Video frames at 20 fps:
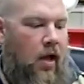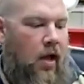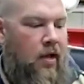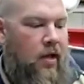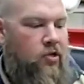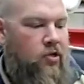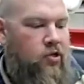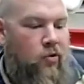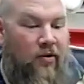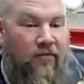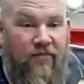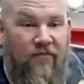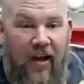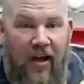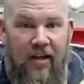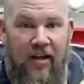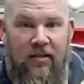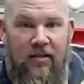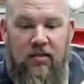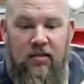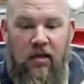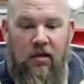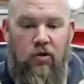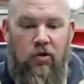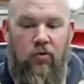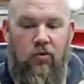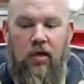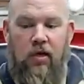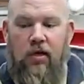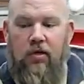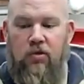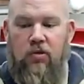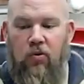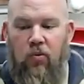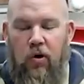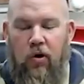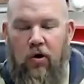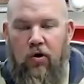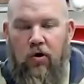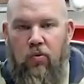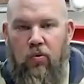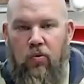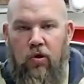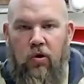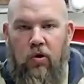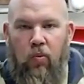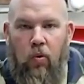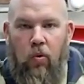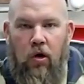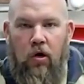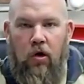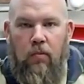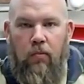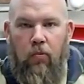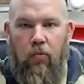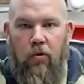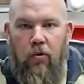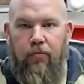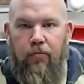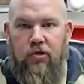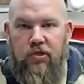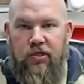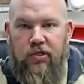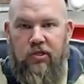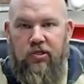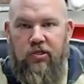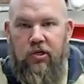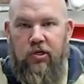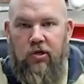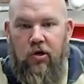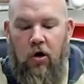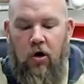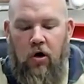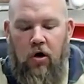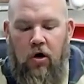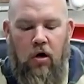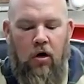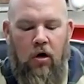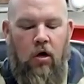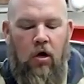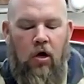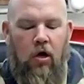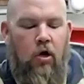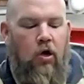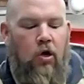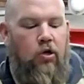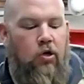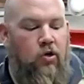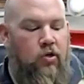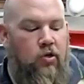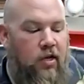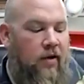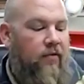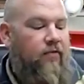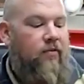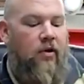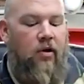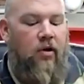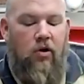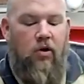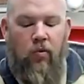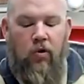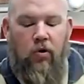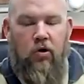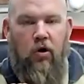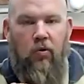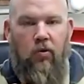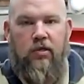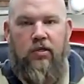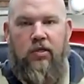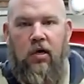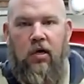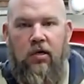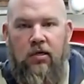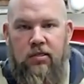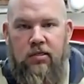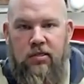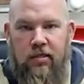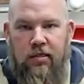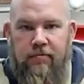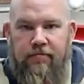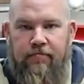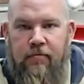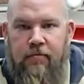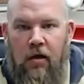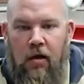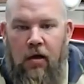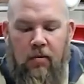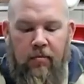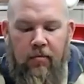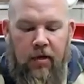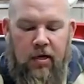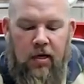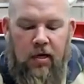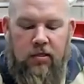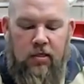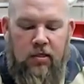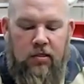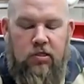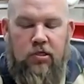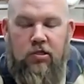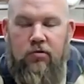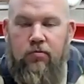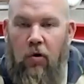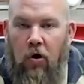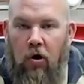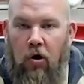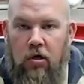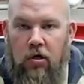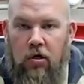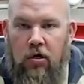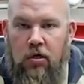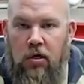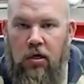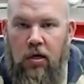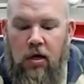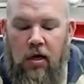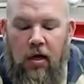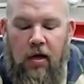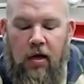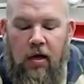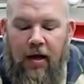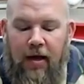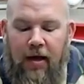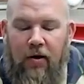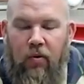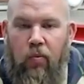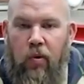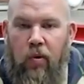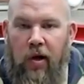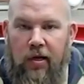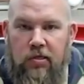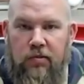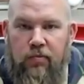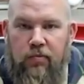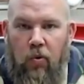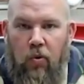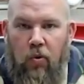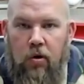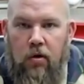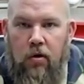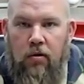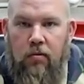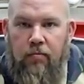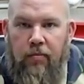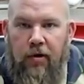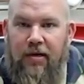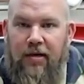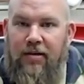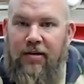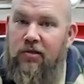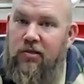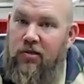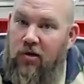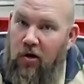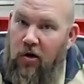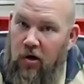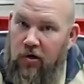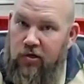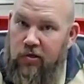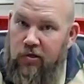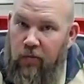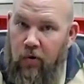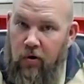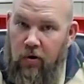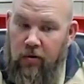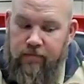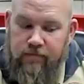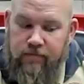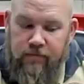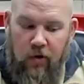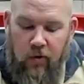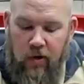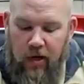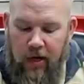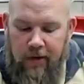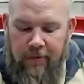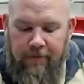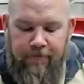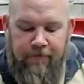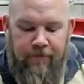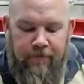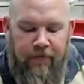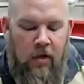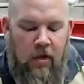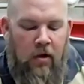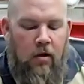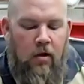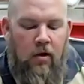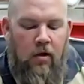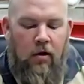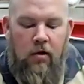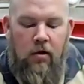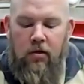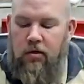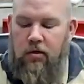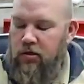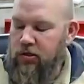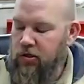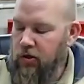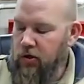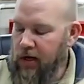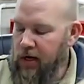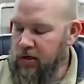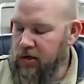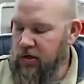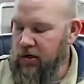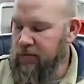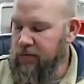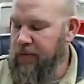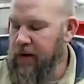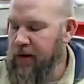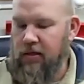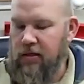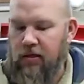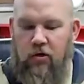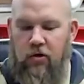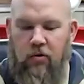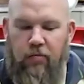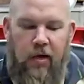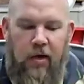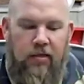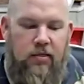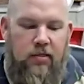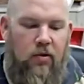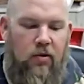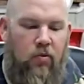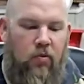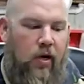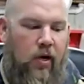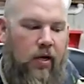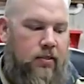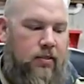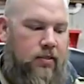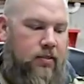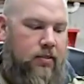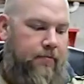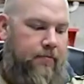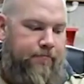as you advance and you get to where you really want a more precision car, you're definitely going to want to go with tungsten because it's smaller and it weighs more, but it does cost more, okay? So that's just basically your basic weights.